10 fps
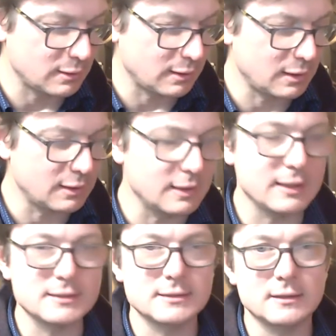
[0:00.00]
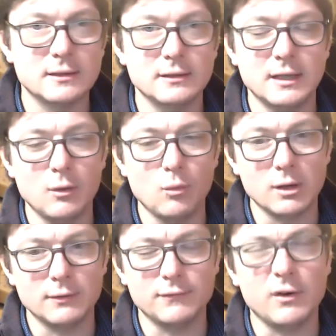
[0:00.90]
index on
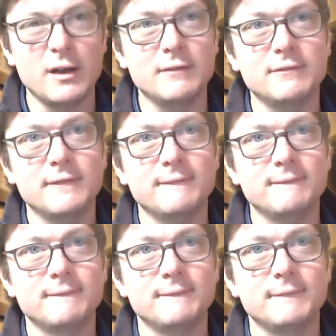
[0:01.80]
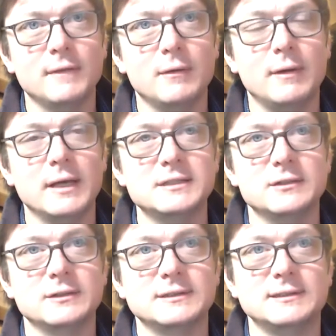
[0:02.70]
E1 for F, right?
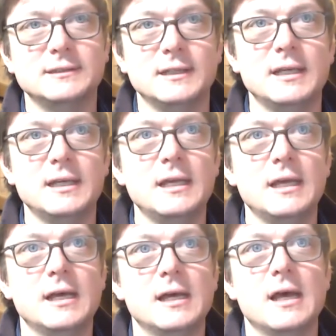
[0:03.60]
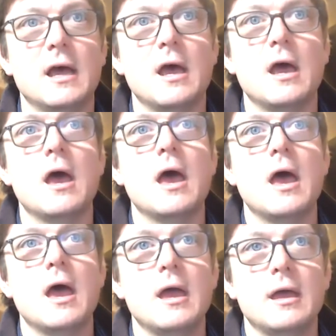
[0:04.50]
So C,
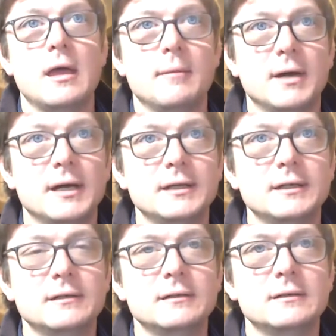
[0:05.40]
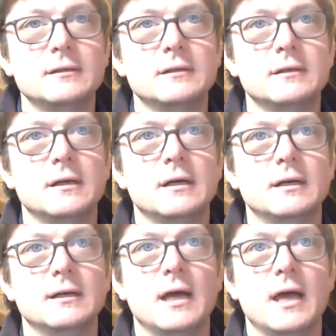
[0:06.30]
A minor,
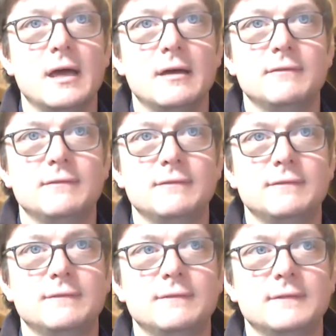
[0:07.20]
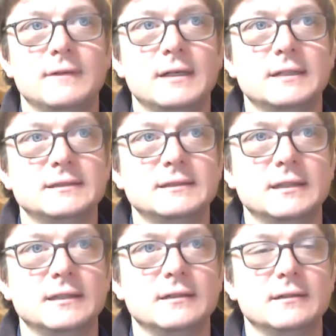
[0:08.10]
F, and
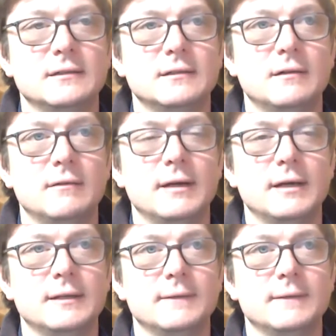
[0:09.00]
C, all right?